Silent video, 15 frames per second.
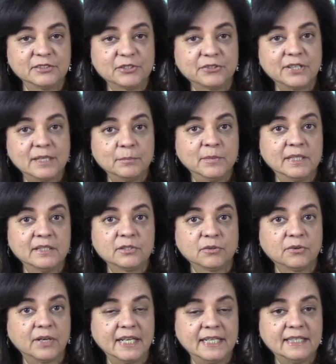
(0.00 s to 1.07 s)
treatment
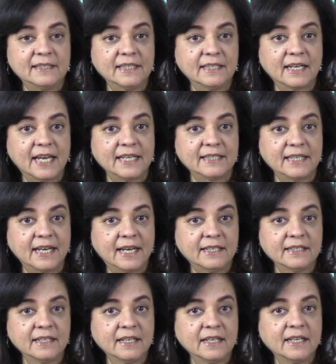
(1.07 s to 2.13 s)
or anything like that.